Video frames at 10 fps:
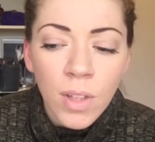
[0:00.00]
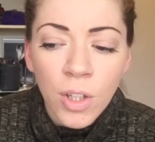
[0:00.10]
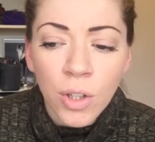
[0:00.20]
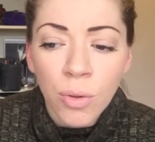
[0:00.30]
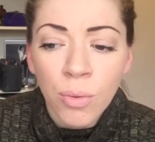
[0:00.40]

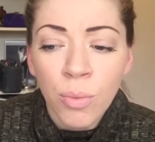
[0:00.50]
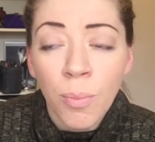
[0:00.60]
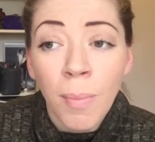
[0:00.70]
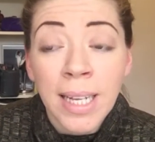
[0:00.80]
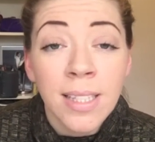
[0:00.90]
you
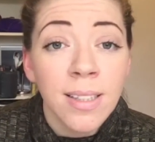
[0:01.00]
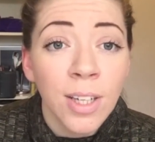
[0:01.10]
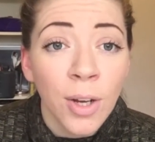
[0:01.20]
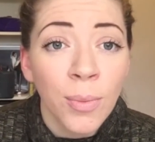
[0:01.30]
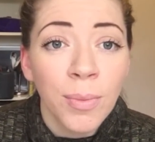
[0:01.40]
might
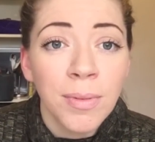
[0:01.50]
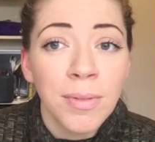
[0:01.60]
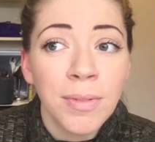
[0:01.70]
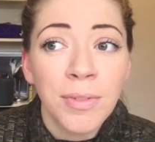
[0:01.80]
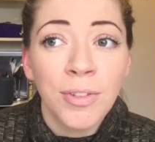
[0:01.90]

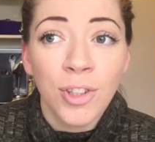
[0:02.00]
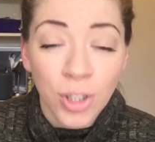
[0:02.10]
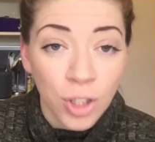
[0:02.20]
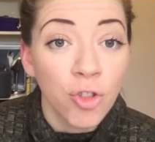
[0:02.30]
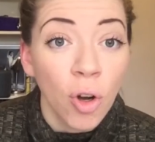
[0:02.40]

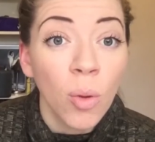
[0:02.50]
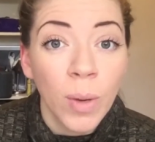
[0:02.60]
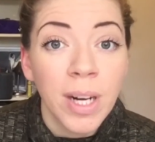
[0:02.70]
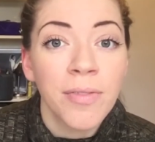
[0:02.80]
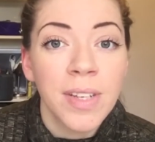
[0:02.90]
struggle
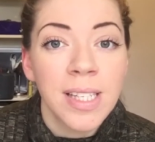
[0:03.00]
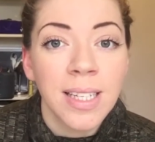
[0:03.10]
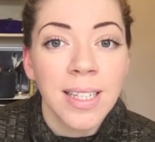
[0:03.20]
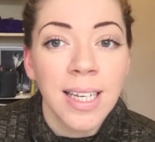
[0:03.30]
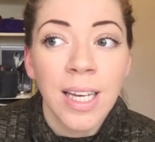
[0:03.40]
with it
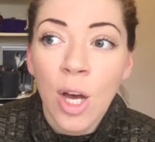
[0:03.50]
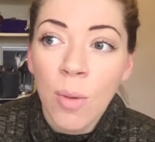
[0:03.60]
physically,